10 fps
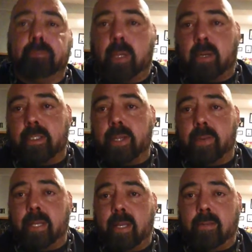Battery's
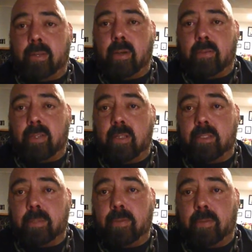going dead, so you don't have to
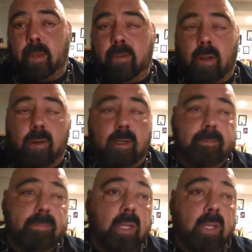listen to me for much longer.